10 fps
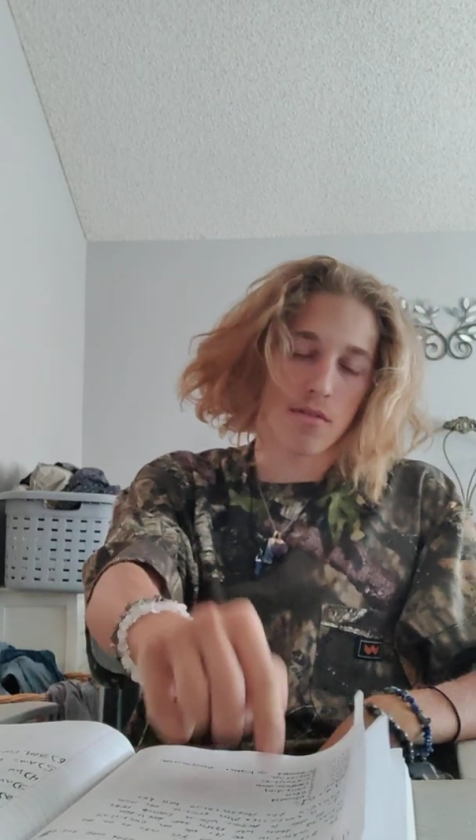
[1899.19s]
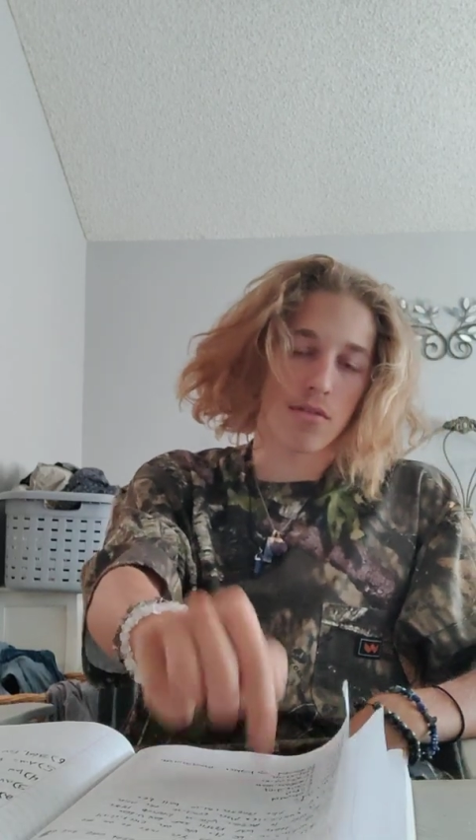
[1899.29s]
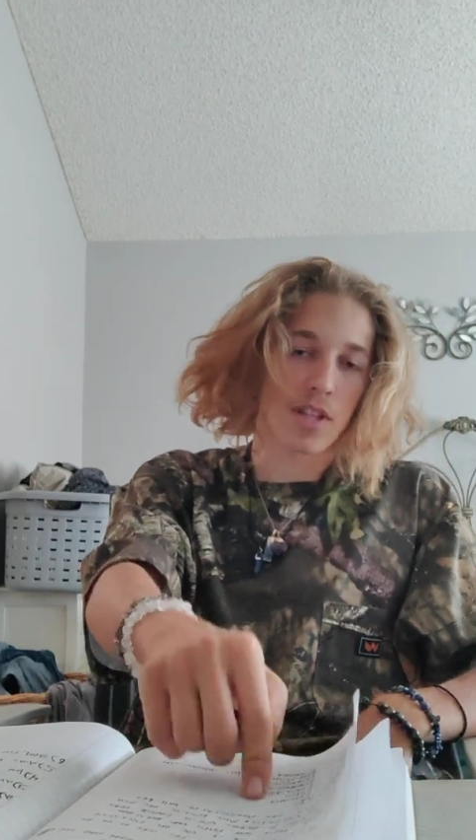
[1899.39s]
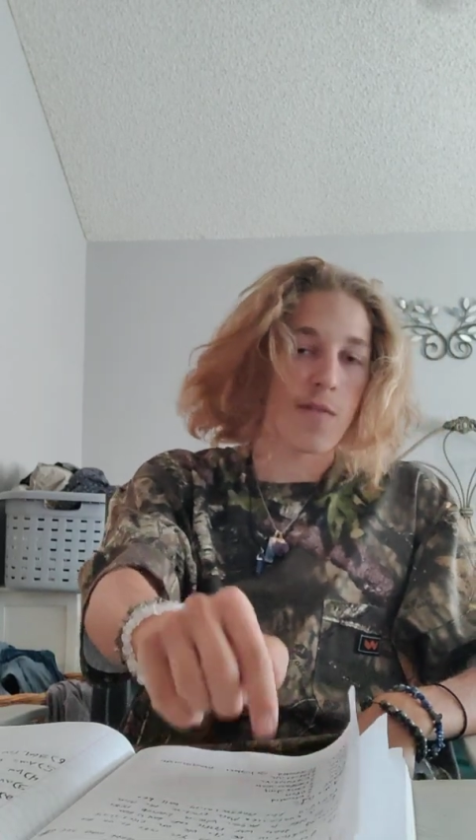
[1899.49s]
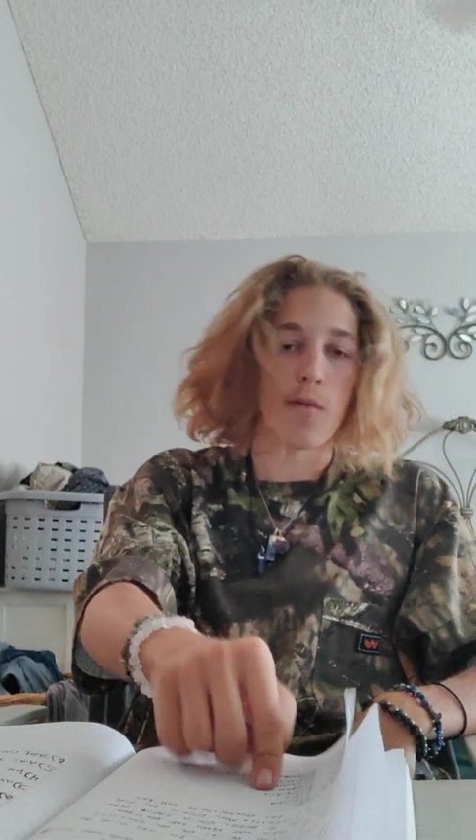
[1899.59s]

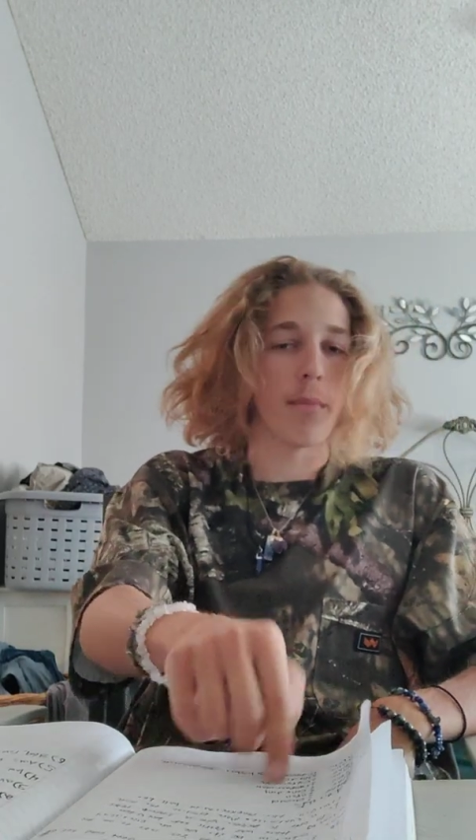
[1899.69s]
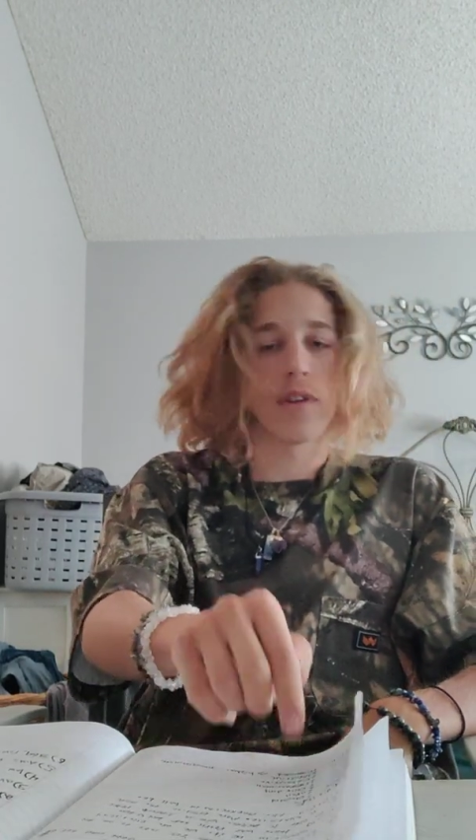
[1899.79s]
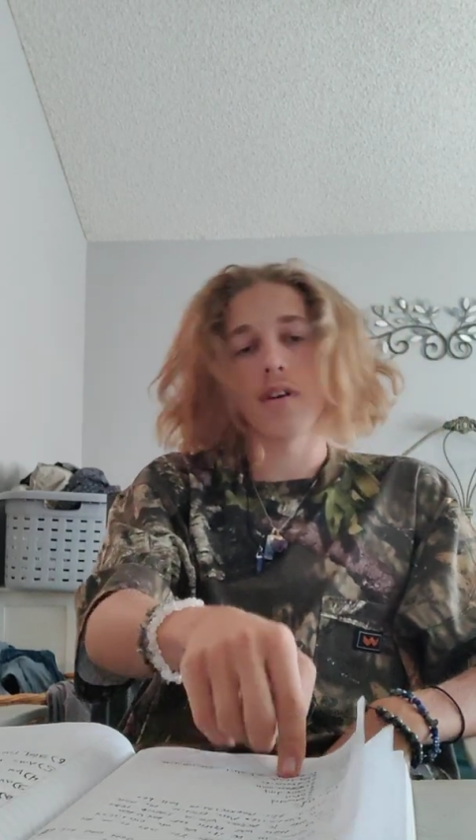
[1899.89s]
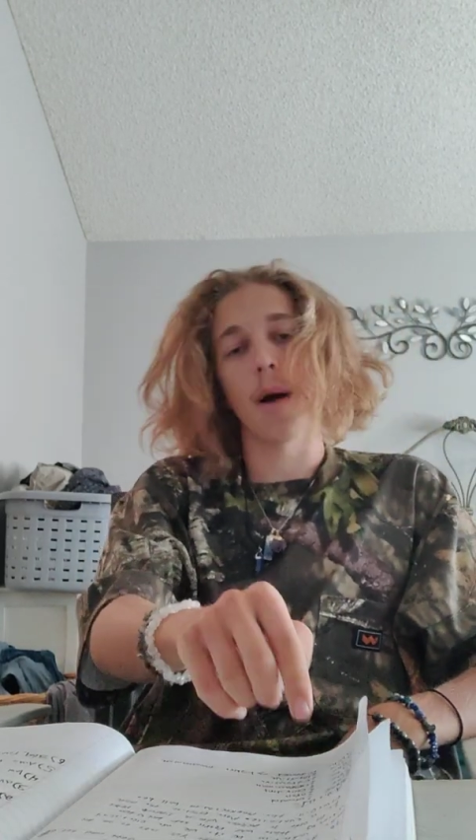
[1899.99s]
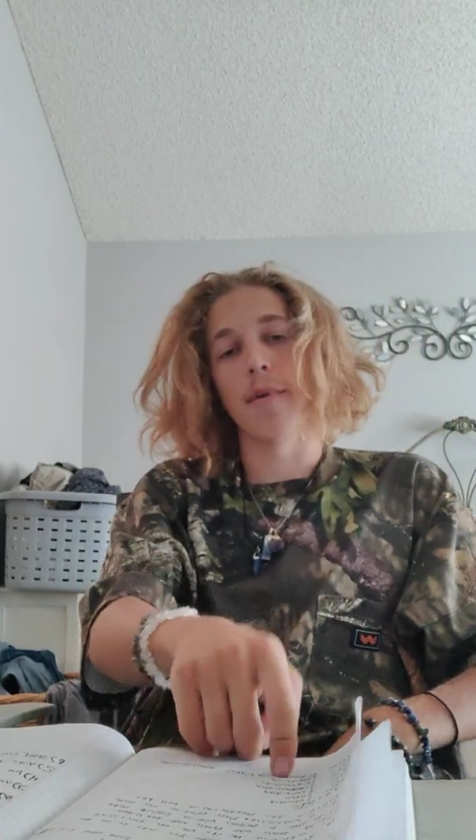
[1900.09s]
Just leave them in
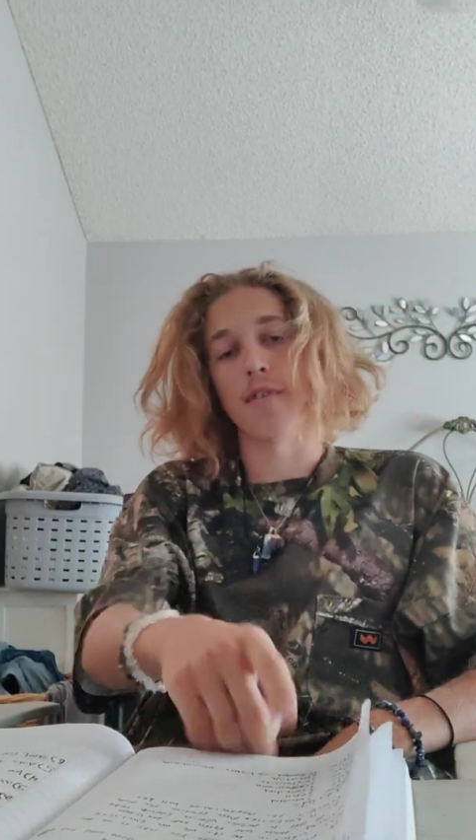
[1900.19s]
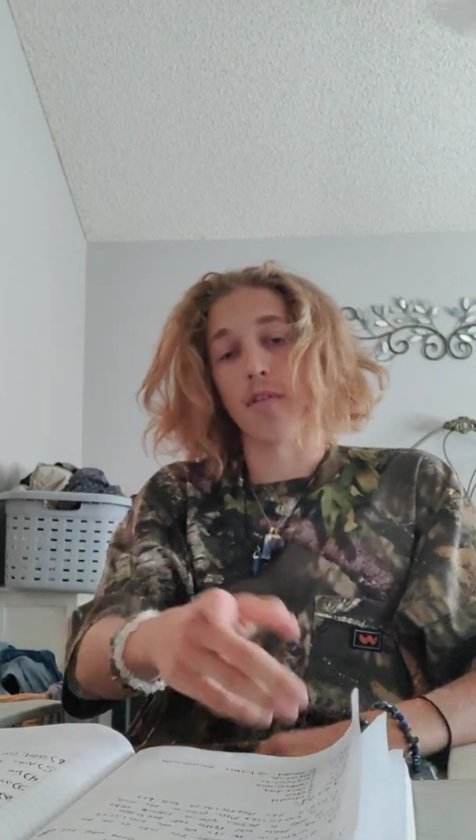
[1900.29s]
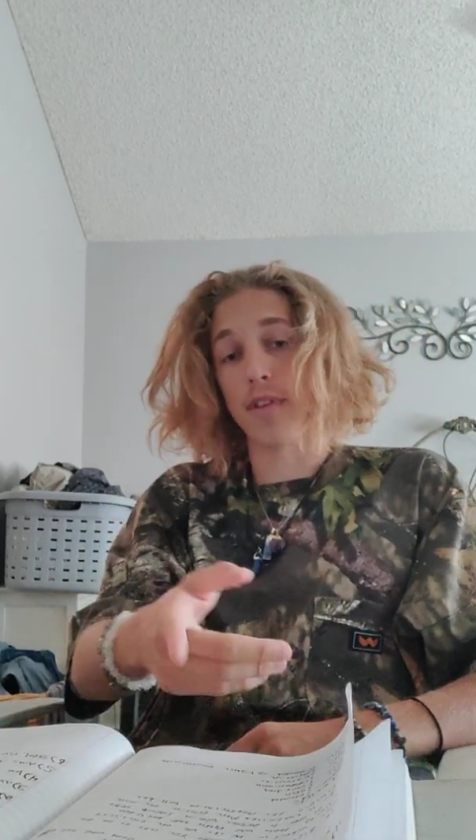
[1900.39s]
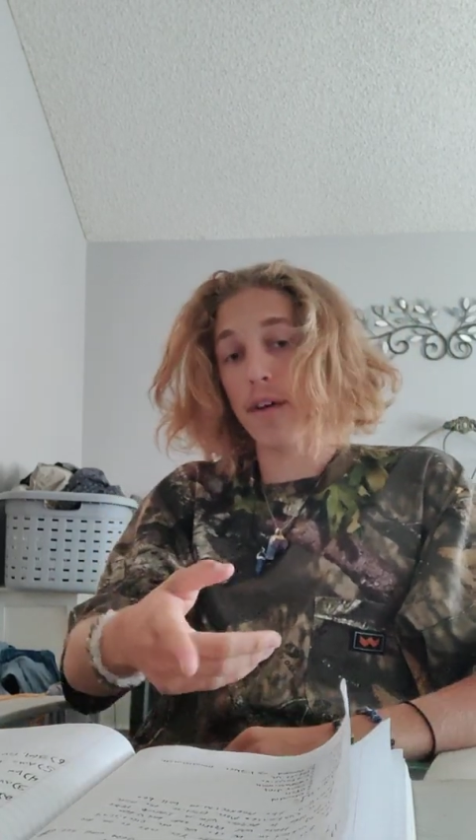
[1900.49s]
the comments. I'll